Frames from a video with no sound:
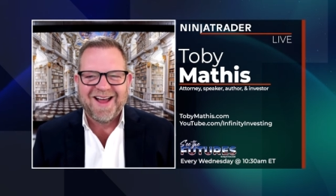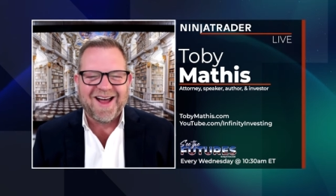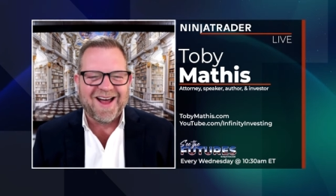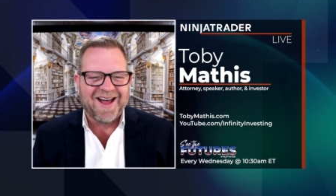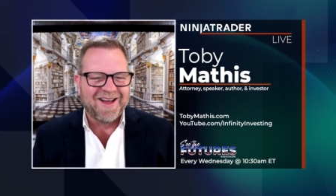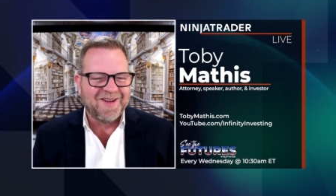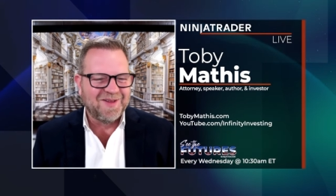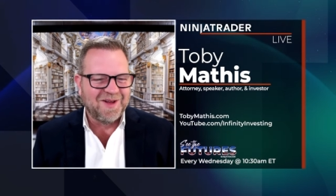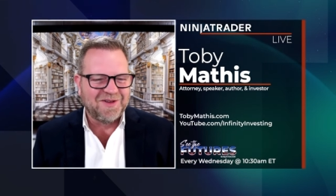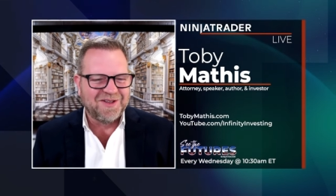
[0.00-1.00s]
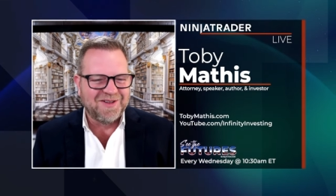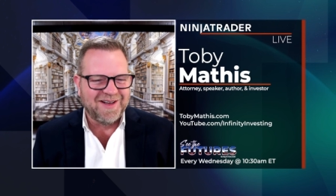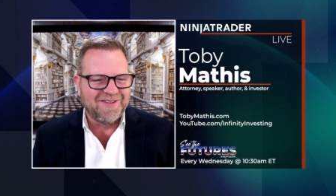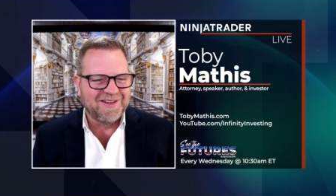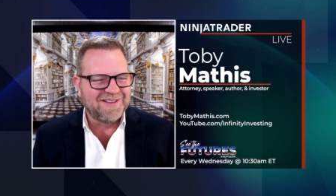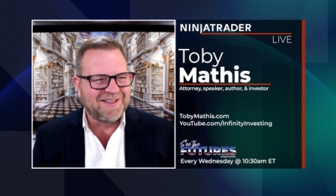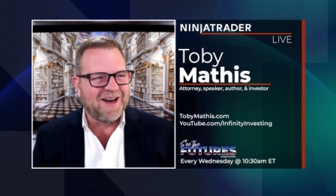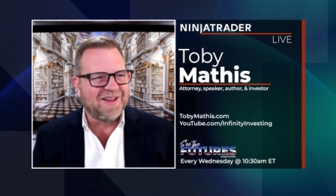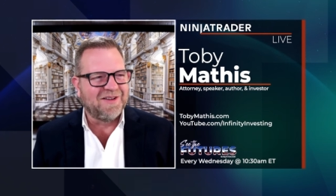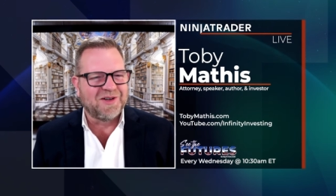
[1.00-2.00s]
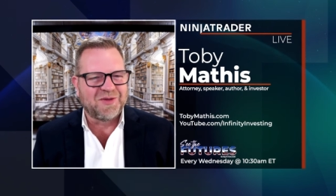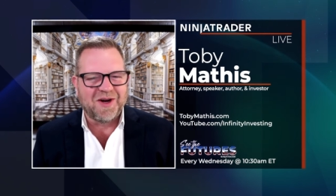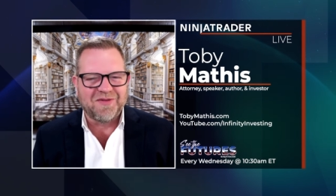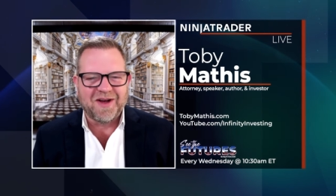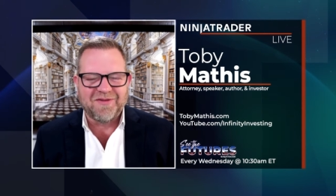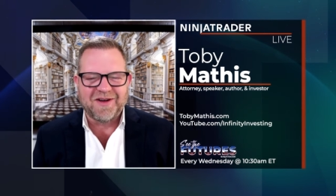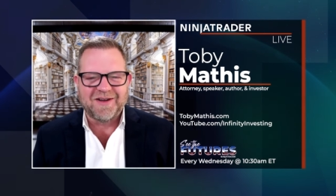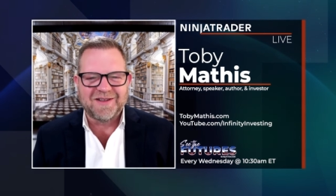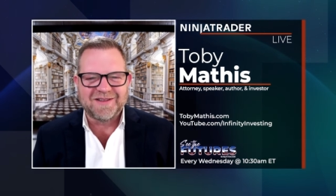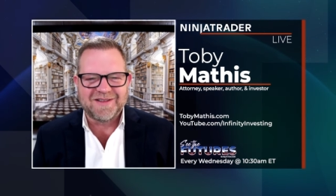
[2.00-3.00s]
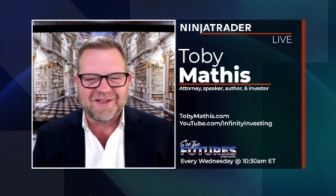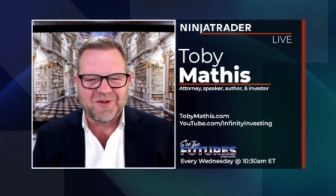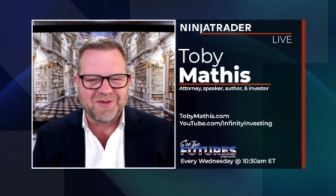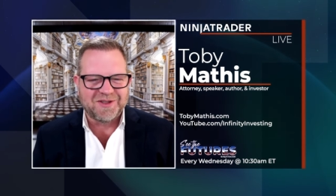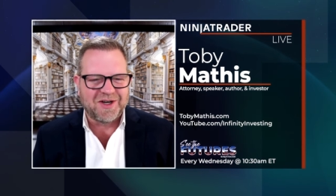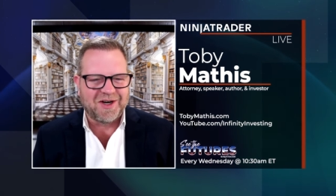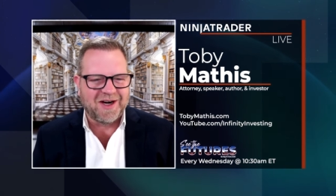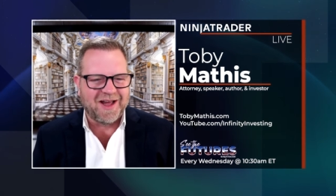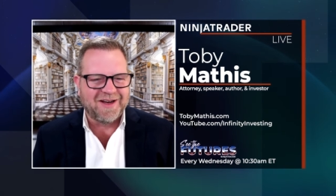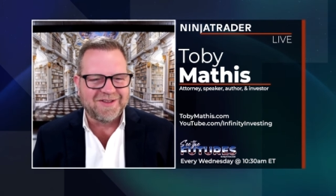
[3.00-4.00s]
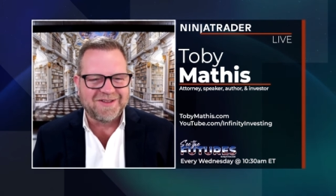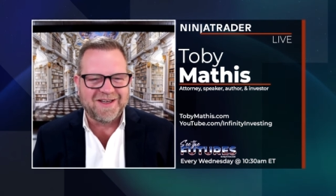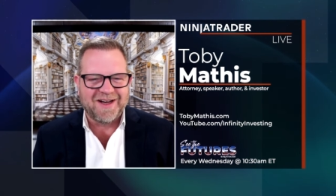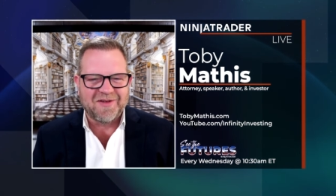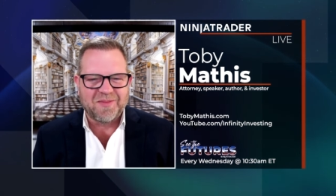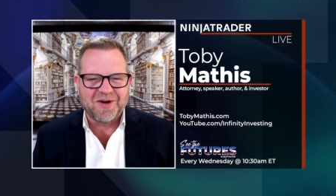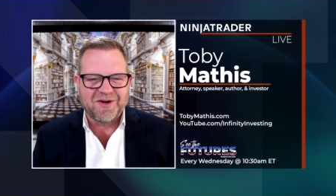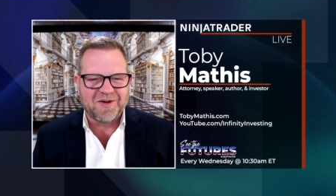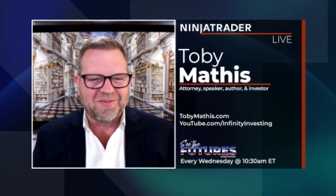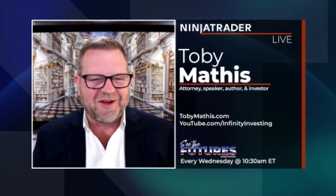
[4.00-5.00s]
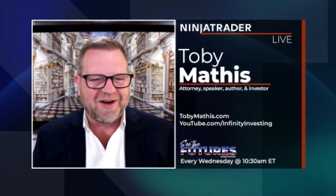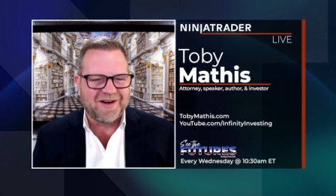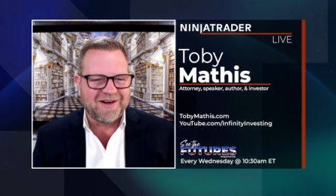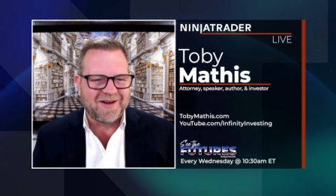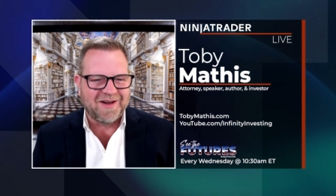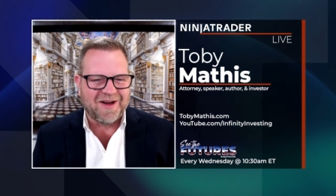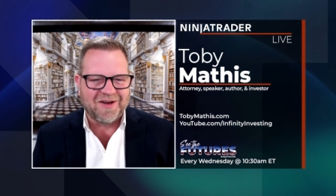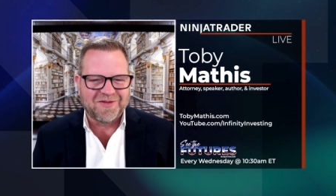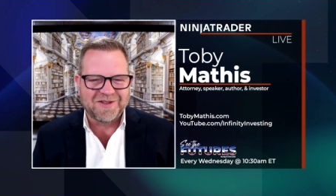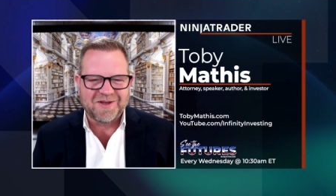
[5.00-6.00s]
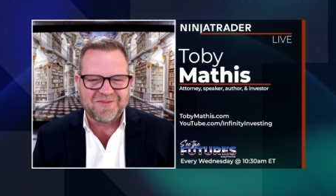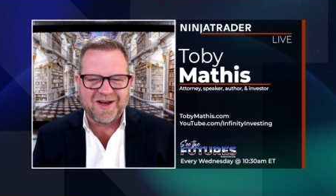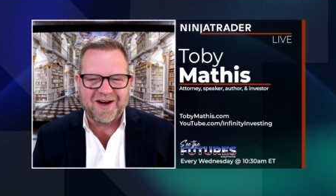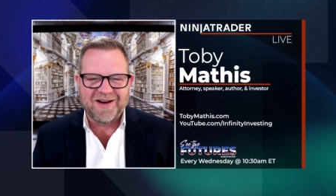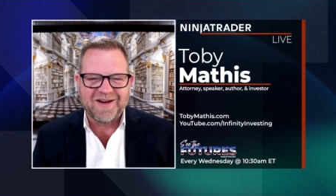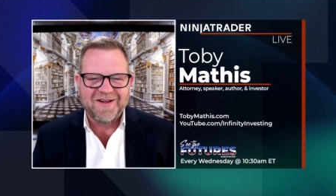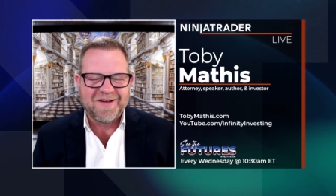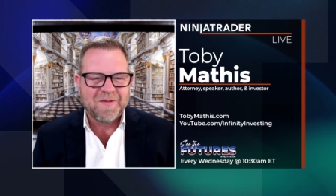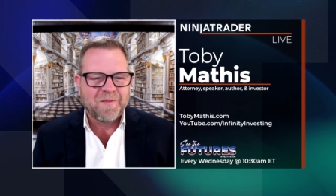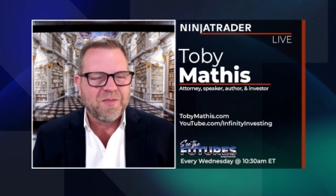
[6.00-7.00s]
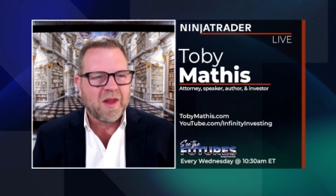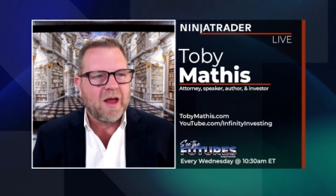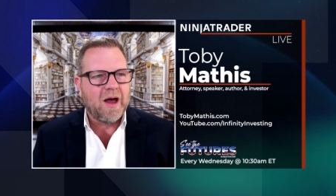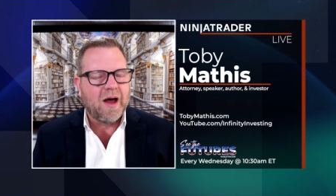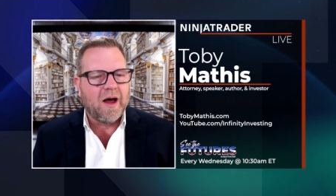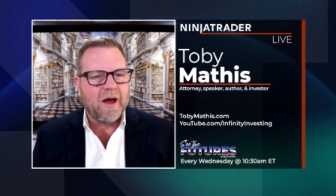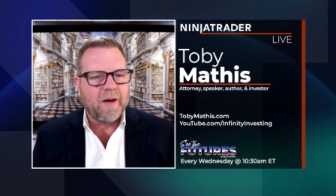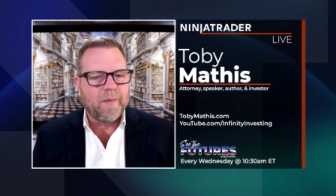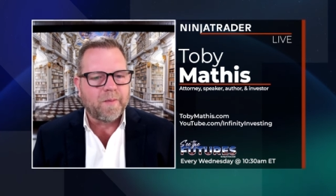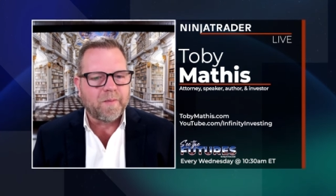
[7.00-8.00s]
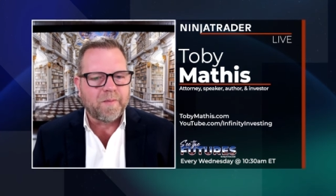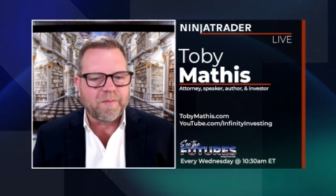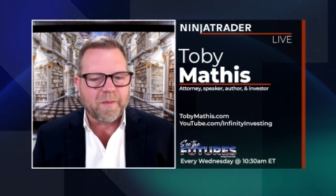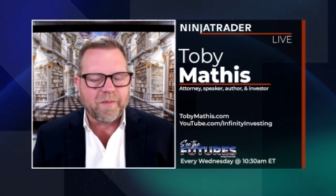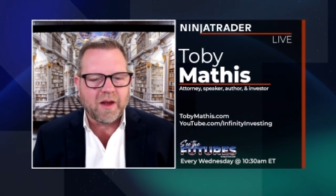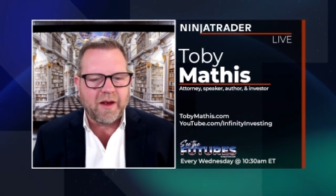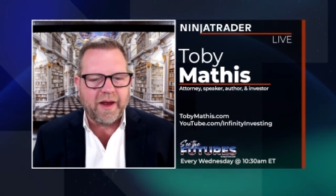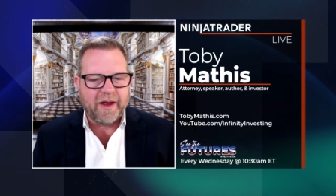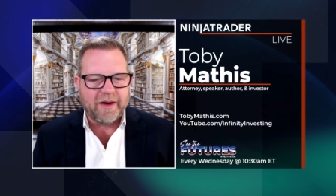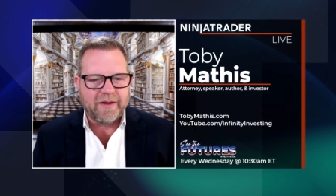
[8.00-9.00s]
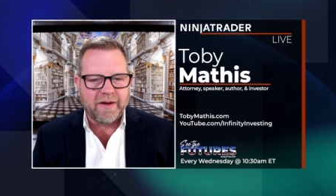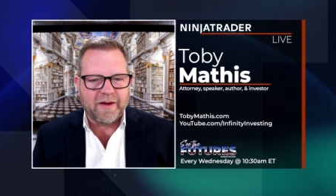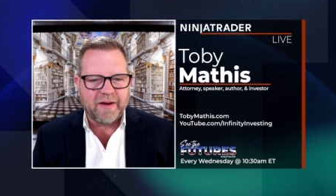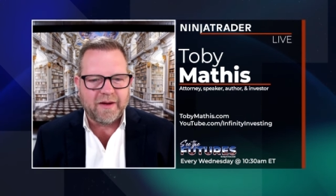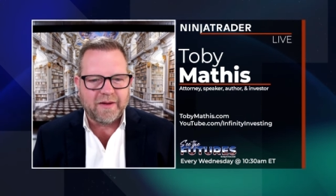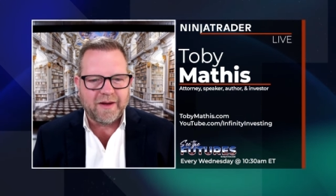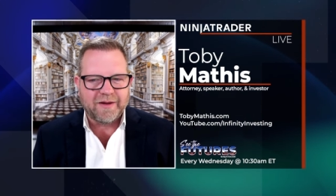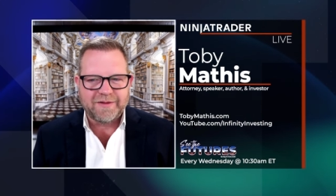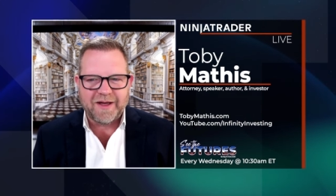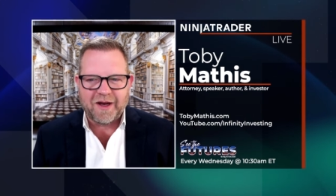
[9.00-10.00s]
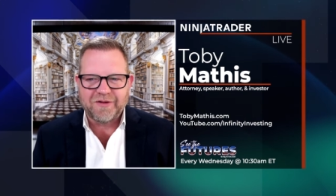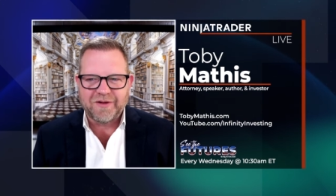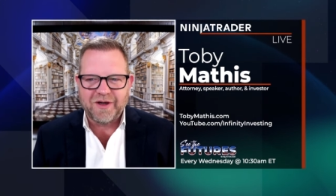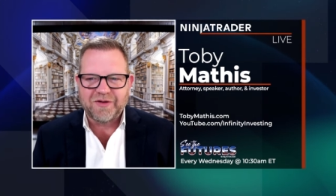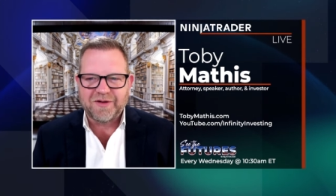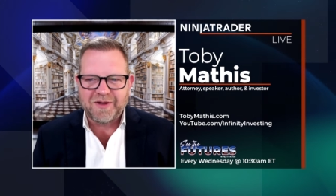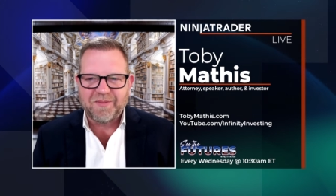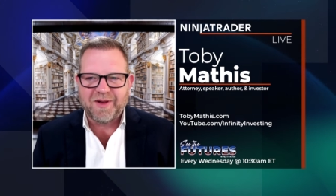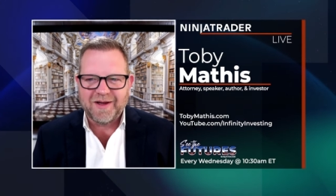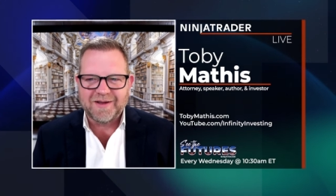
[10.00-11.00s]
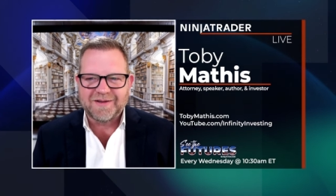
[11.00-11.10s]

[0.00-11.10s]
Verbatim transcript: uh, lived in lived in Seattle there for 25 years. That's where we started Anderson. have a partner up there and an office up there. Um, and uh, yeah, Seattle's an interesting place.